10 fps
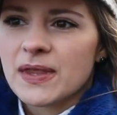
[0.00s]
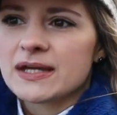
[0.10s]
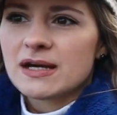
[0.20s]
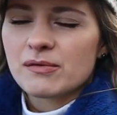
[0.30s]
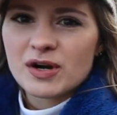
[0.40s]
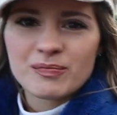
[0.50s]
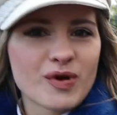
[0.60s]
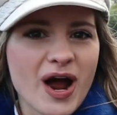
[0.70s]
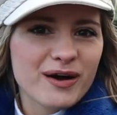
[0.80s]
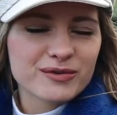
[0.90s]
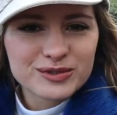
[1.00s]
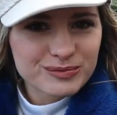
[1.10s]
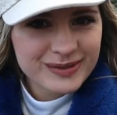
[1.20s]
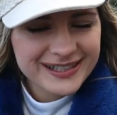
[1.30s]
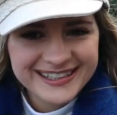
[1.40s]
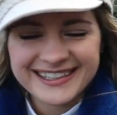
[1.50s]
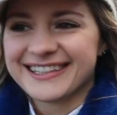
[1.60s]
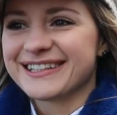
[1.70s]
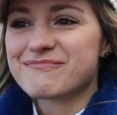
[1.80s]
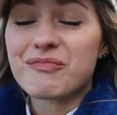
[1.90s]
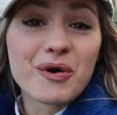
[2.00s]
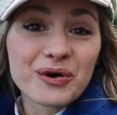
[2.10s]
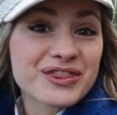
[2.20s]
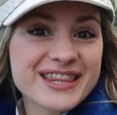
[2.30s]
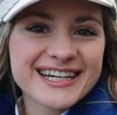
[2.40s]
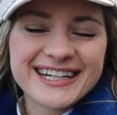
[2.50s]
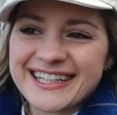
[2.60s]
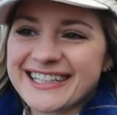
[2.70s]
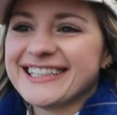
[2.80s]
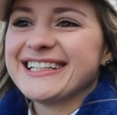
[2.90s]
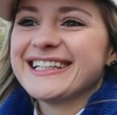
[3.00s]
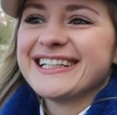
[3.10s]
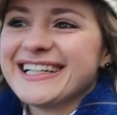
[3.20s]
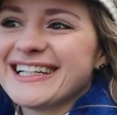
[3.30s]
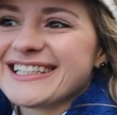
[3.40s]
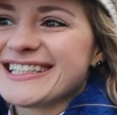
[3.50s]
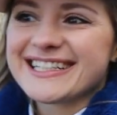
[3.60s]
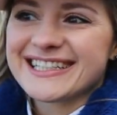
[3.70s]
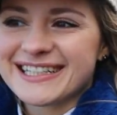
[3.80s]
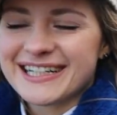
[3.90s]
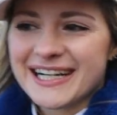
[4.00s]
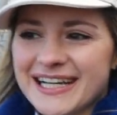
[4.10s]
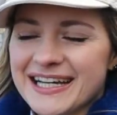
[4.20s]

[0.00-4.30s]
And I'm very proud to be born there, and uh,